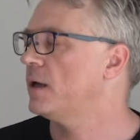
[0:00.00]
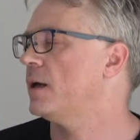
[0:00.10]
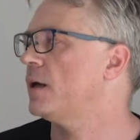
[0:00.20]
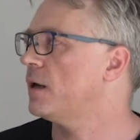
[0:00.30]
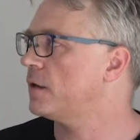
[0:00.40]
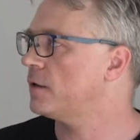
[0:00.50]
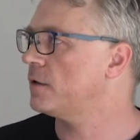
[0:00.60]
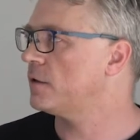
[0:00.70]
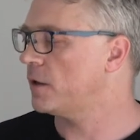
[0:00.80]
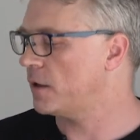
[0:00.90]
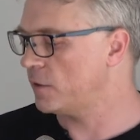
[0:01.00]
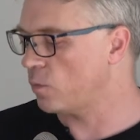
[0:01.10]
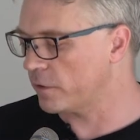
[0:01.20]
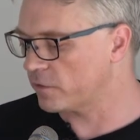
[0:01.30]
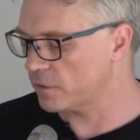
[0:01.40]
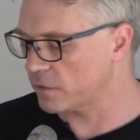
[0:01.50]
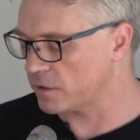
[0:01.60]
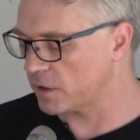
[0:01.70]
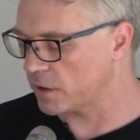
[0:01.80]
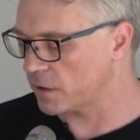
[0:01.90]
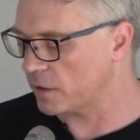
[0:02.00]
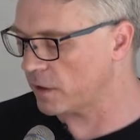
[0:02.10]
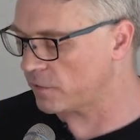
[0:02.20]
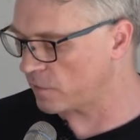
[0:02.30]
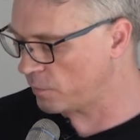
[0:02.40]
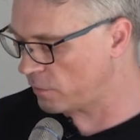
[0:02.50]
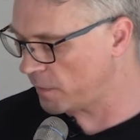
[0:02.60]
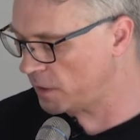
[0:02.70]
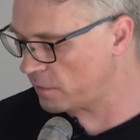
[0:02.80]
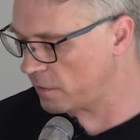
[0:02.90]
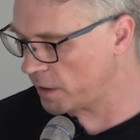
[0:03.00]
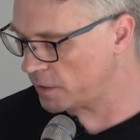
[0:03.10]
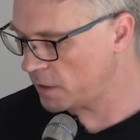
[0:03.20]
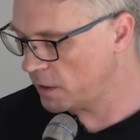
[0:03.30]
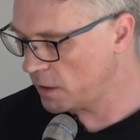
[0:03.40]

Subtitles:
and it wasn't a simple meteorite.